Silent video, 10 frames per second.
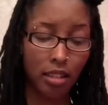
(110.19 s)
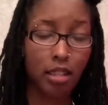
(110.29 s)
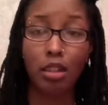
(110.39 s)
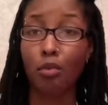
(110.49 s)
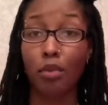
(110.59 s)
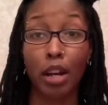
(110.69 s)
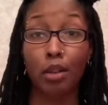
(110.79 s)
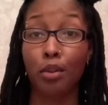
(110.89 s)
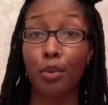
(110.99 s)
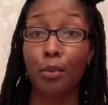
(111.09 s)
just some
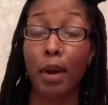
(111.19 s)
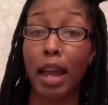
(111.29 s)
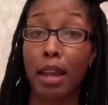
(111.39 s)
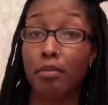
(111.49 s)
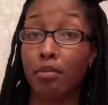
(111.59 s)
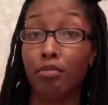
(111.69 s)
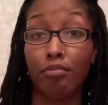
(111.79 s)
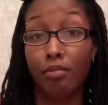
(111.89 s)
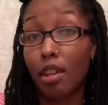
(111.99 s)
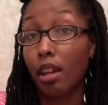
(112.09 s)
regular old wipes
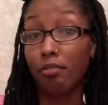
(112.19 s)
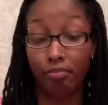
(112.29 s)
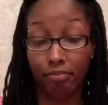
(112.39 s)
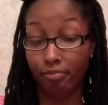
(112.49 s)
that